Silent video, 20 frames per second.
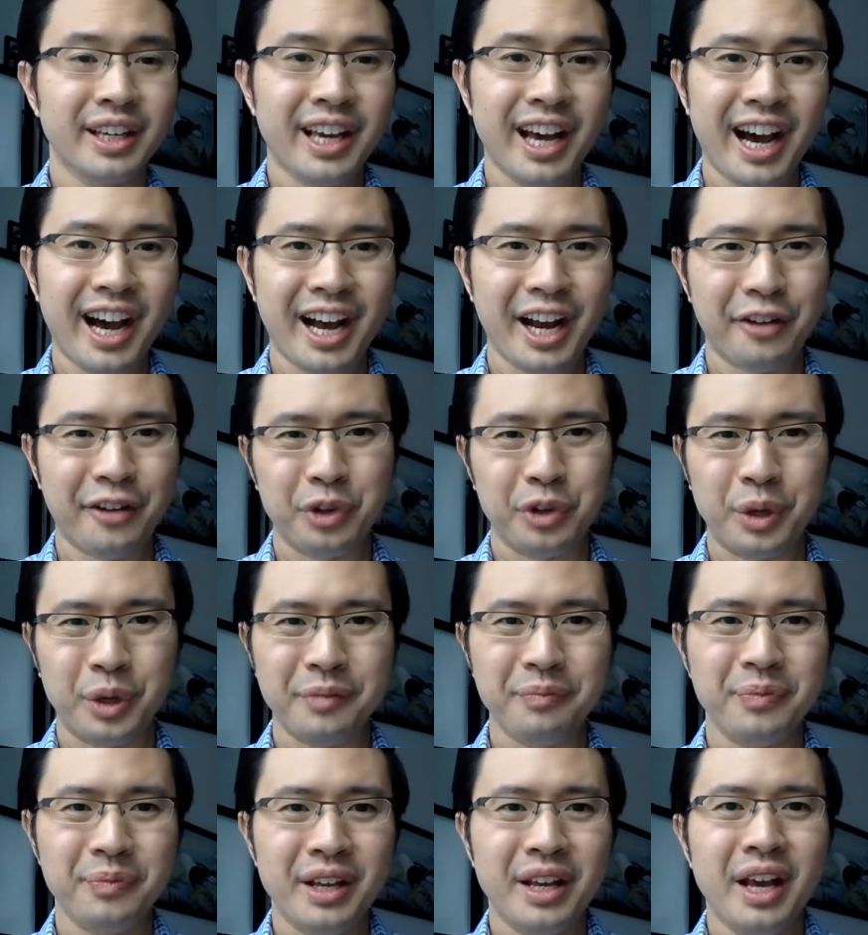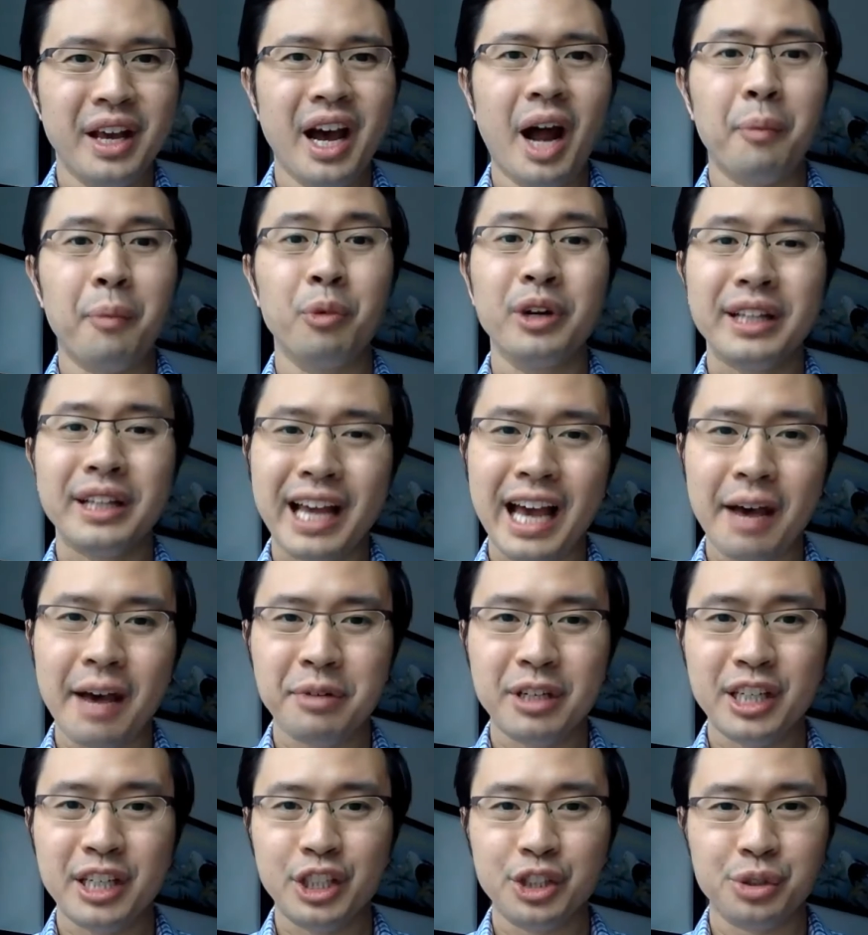Hi, everyone. I'm really happy
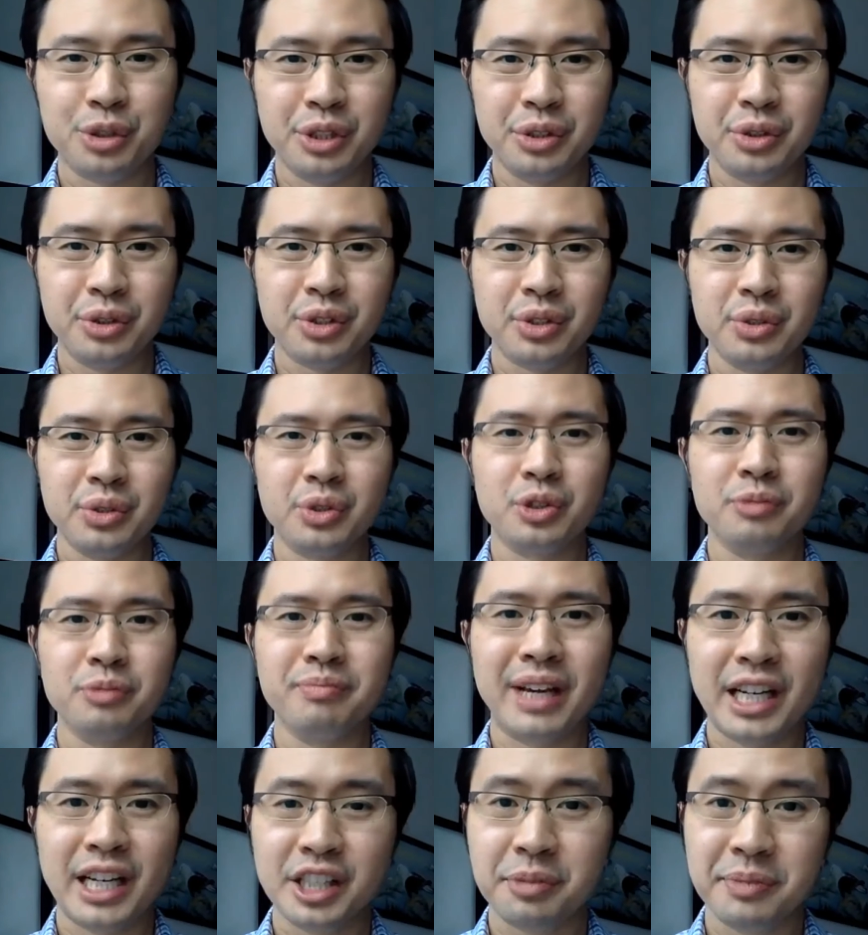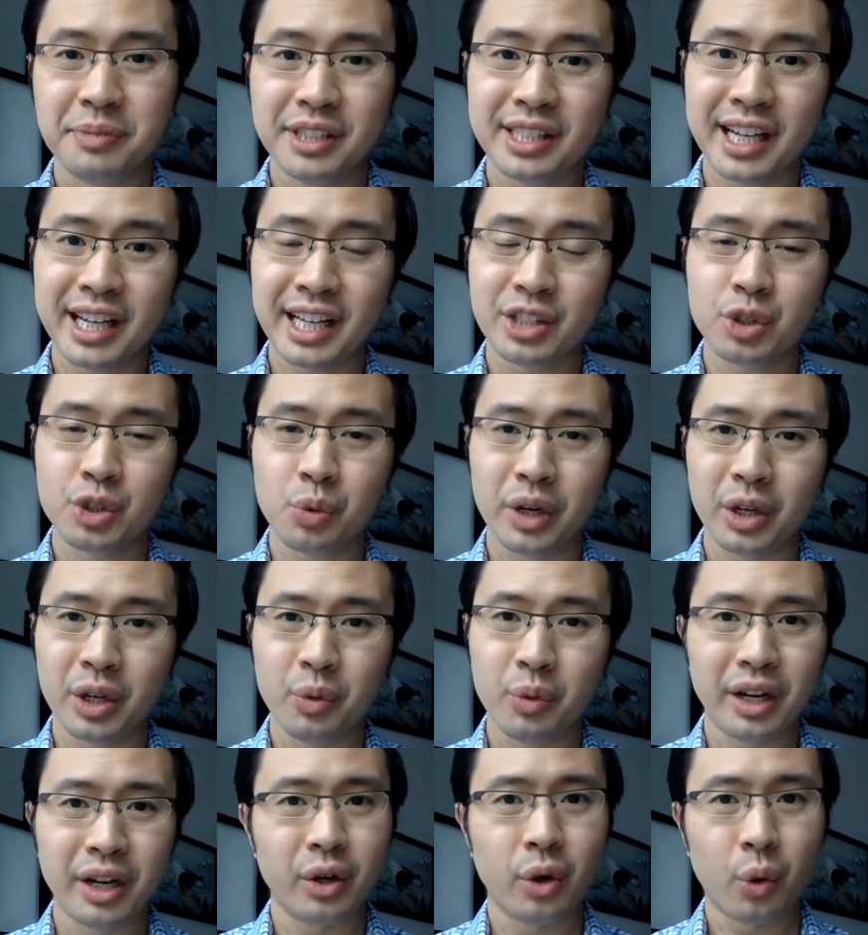to introduce you to Management
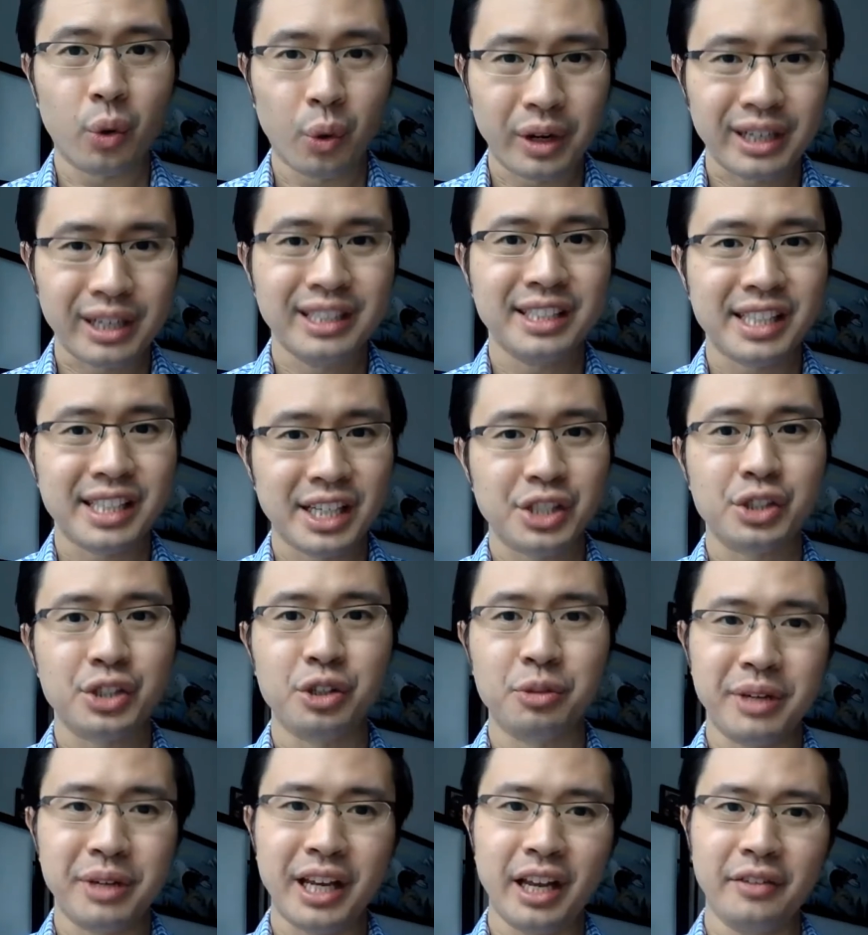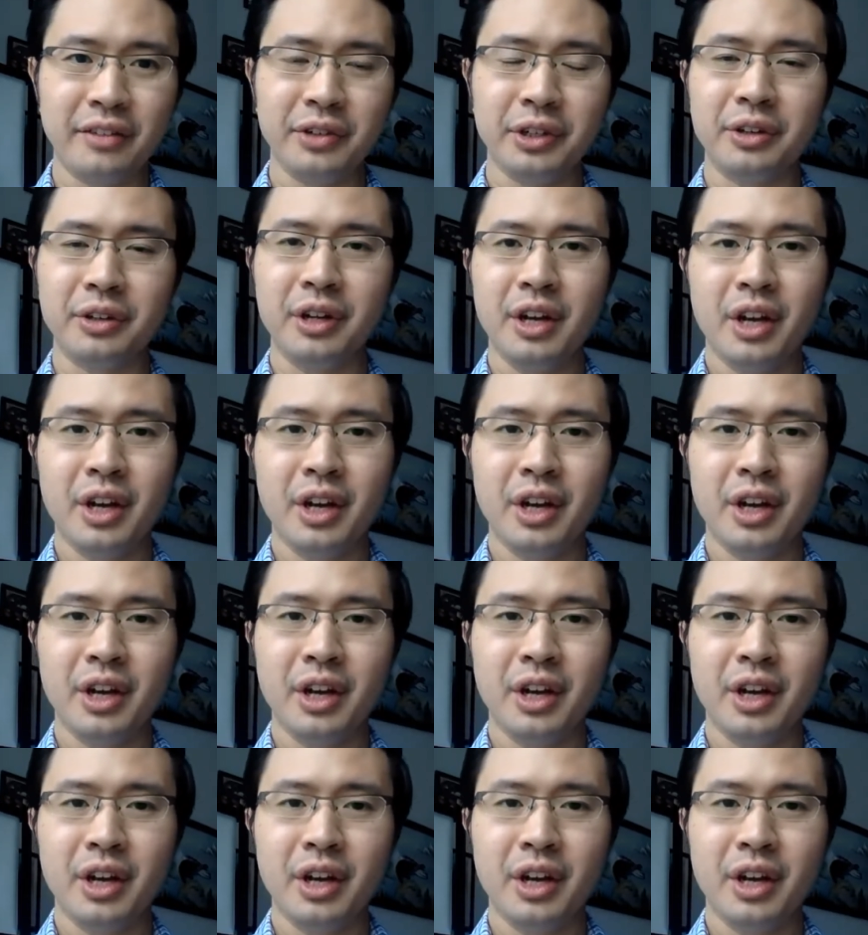1021, Organizational Behavior.